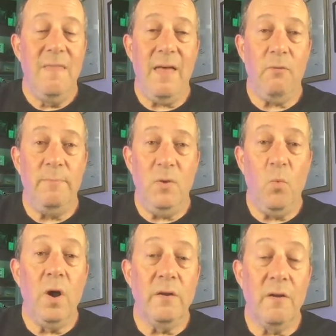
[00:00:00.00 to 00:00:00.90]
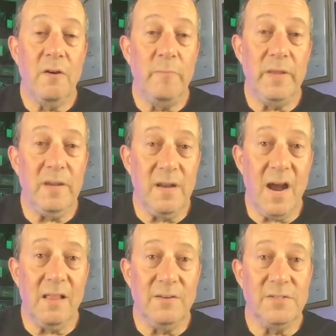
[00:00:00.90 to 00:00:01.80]
that would be $100 billion
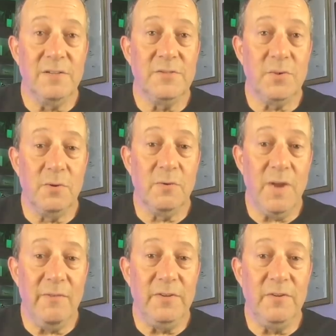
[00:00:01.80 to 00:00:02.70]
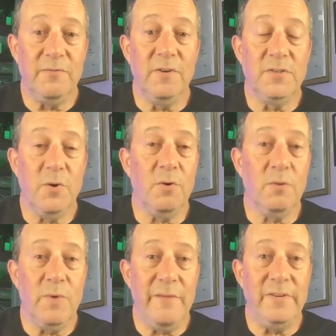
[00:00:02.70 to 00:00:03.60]
of solar revenue for a
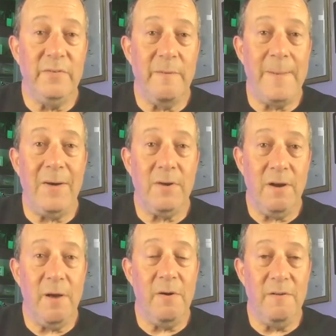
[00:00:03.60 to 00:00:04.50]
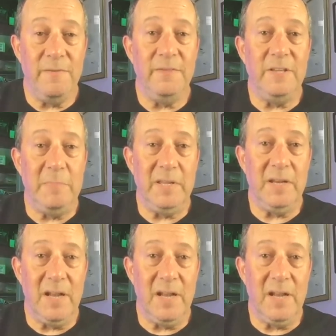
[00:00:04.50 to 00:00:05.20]
total revenue of about $150 billion.